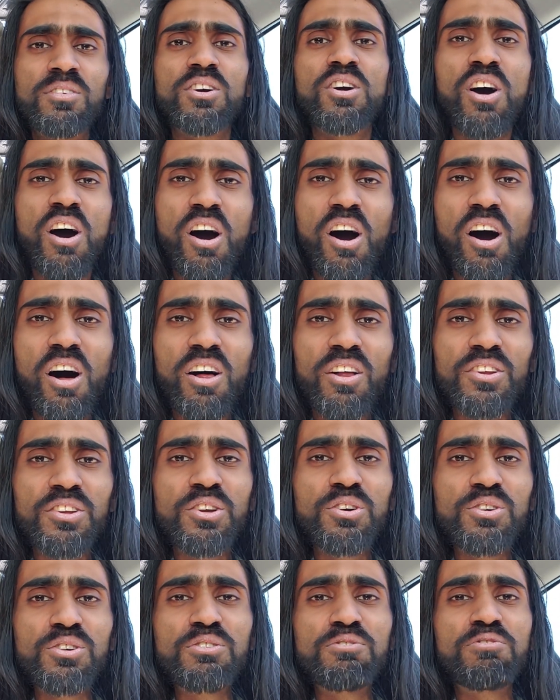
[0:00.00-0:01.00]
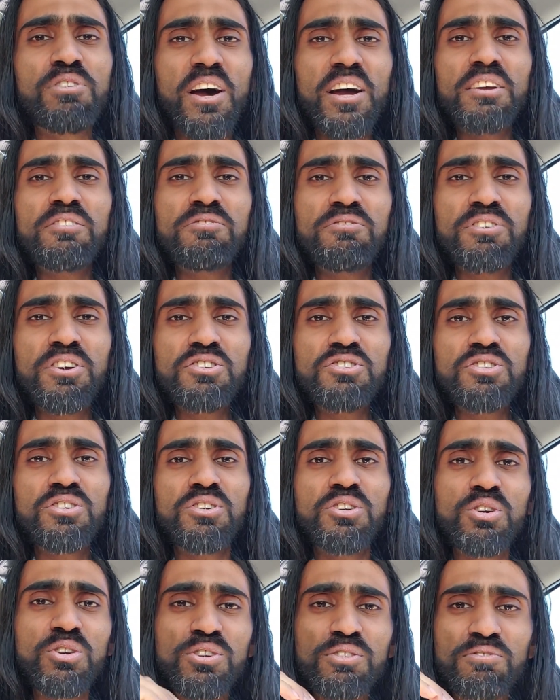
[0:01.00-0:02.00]
call, your divine
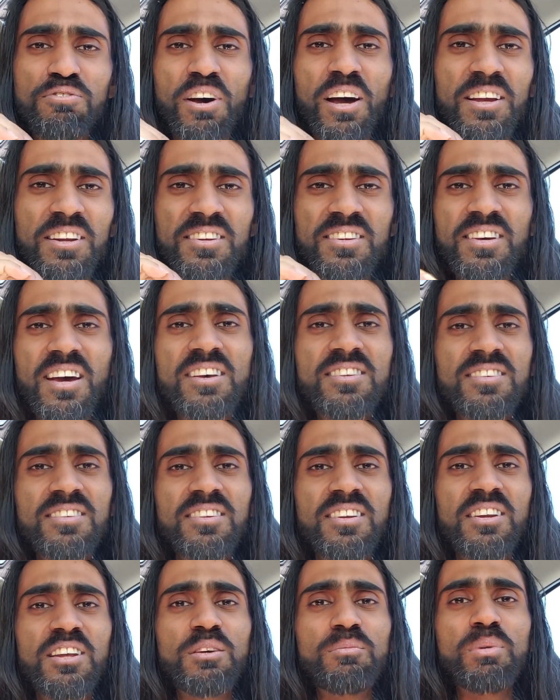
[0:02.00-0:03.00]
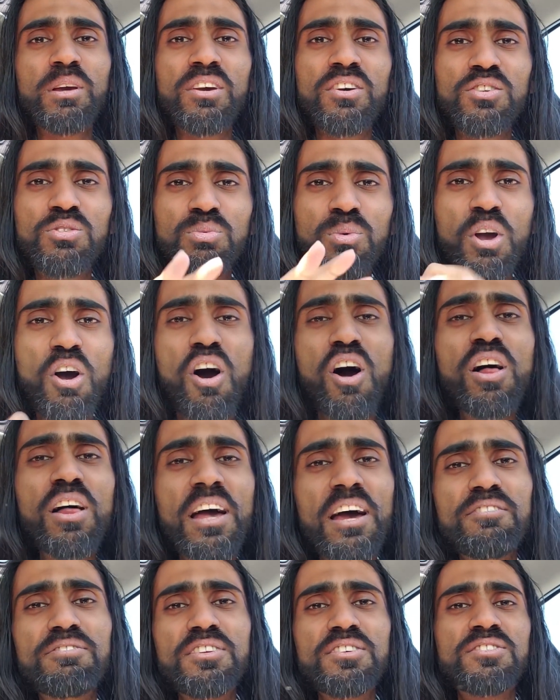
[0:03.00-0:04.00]
vision, your divine destiny, because we all
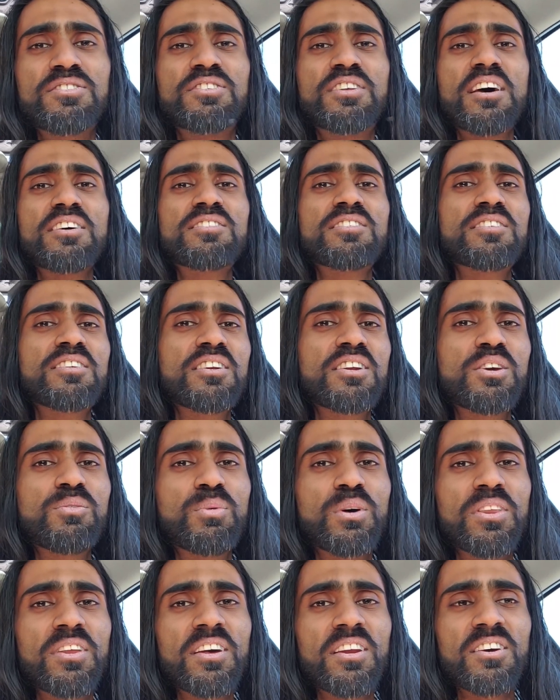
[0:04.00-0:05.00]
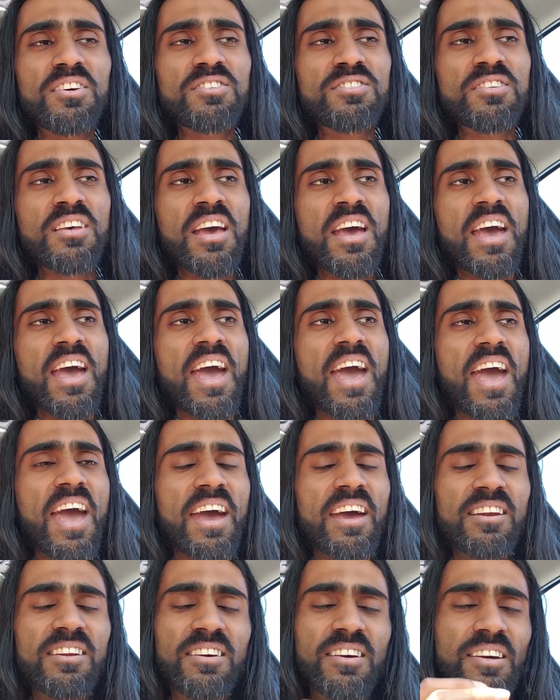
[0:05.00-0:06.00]
have this destiny within us.
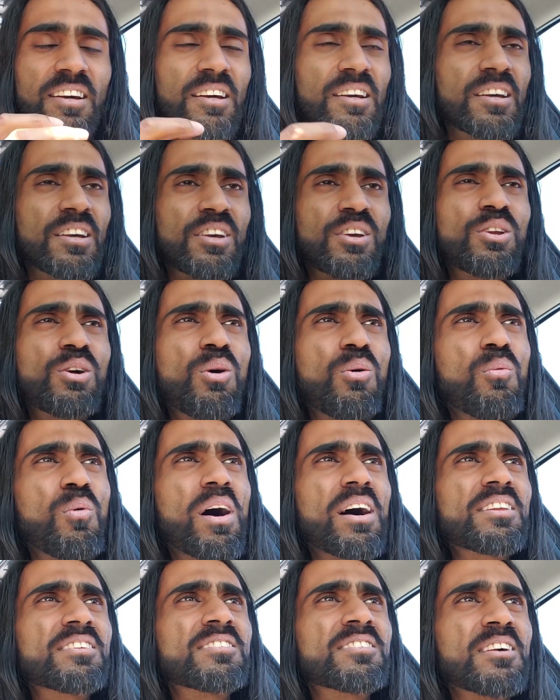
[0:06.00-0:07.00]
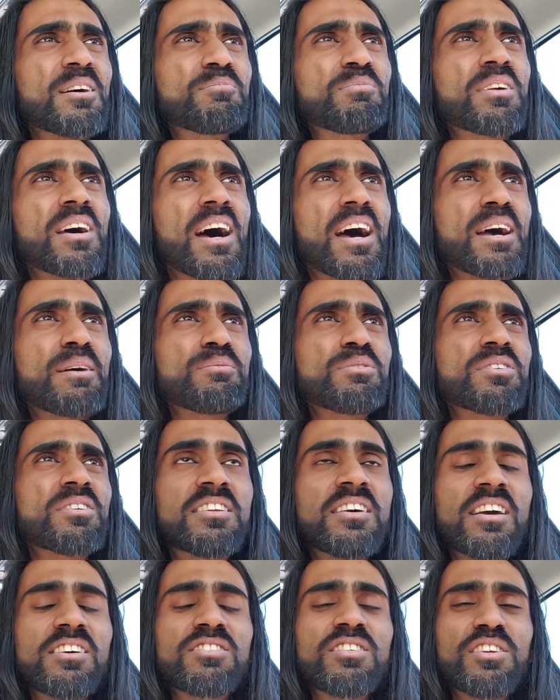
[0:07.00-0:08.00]
And you know what? Sometimes it
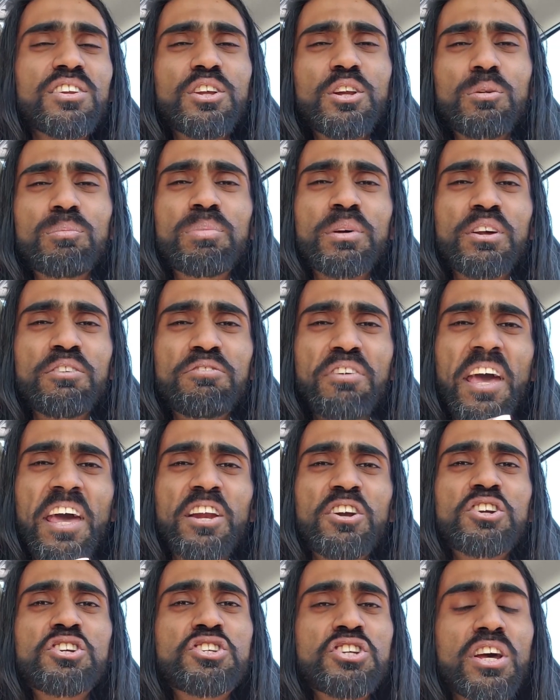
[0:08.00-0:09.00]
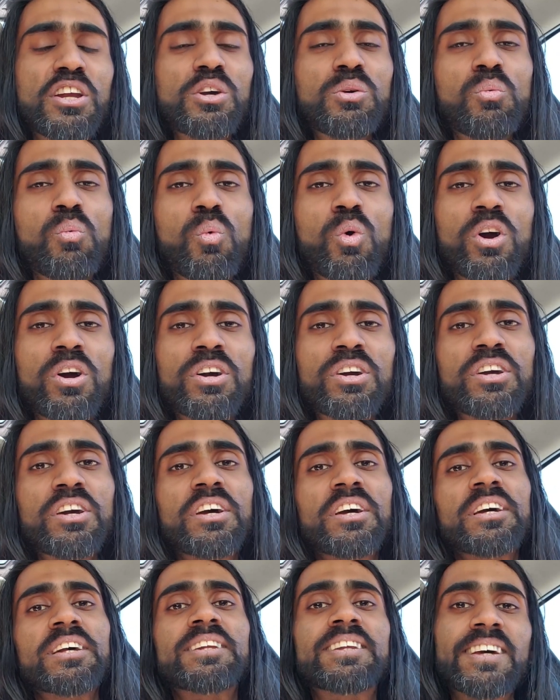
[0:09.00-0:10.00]
takes a little bit of energetic work
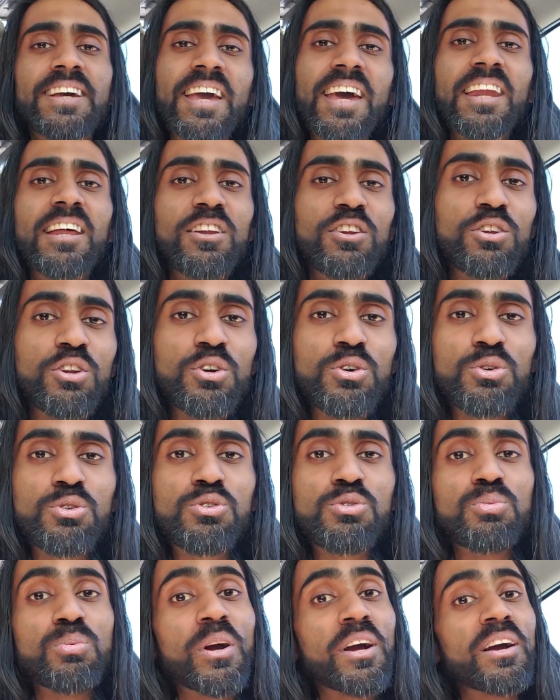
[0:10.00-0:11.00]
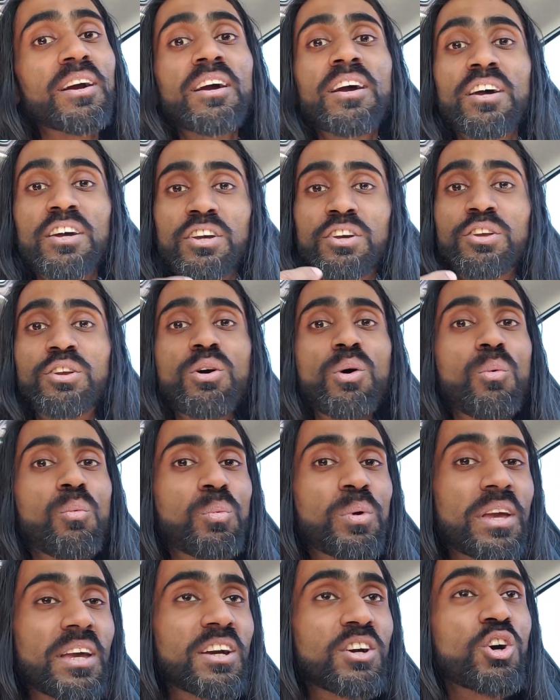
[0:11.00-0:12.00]
to get it loose, where, you know,
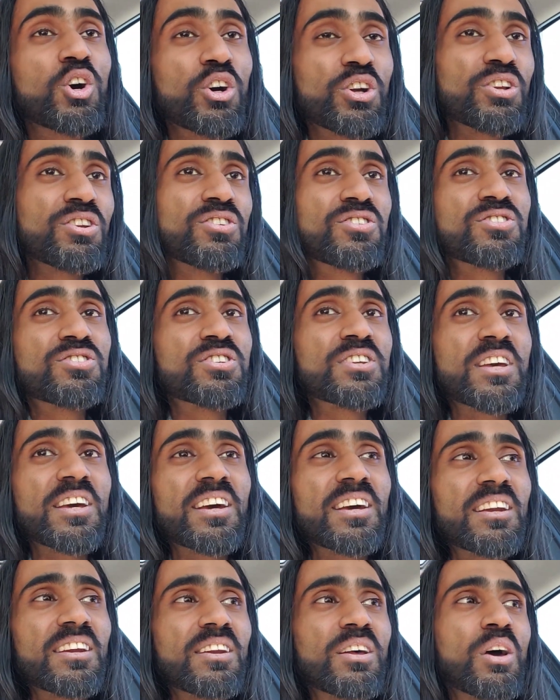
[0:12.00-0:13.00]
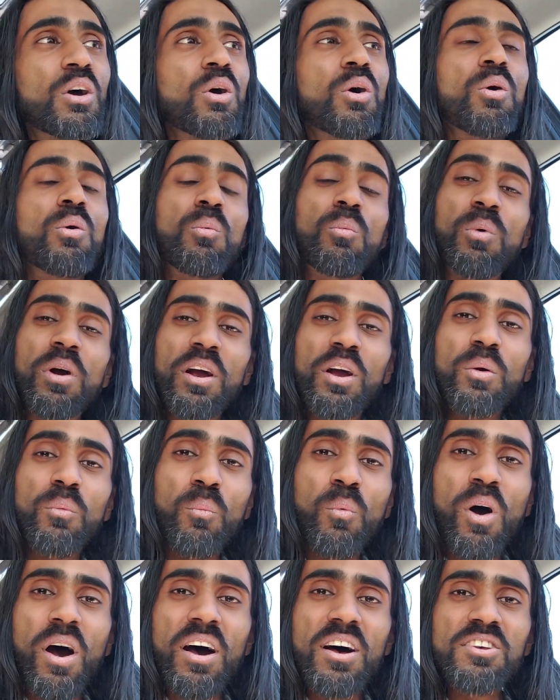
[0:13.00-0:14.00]
we couldn't see it where it
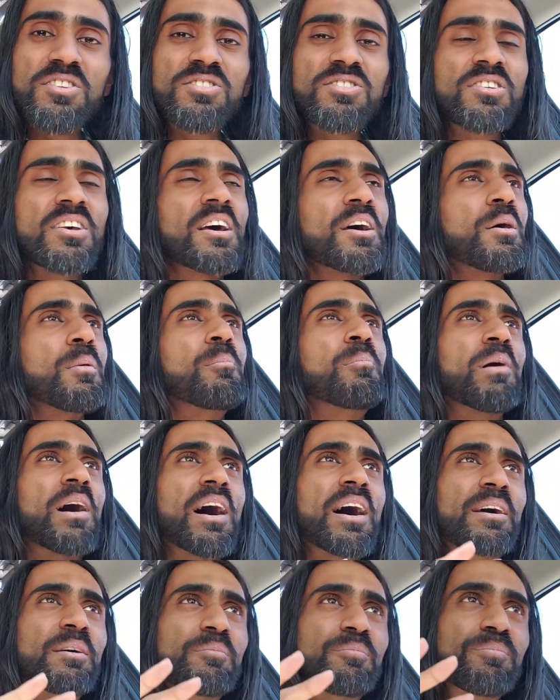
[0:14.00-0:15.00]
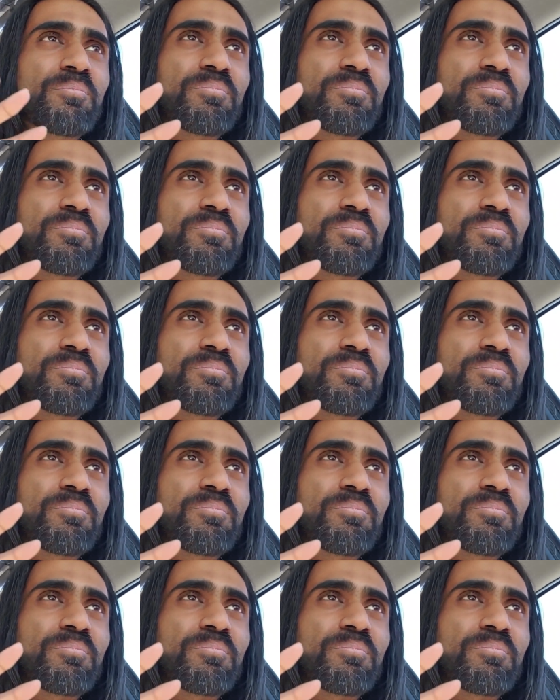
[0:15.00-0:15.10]
was, but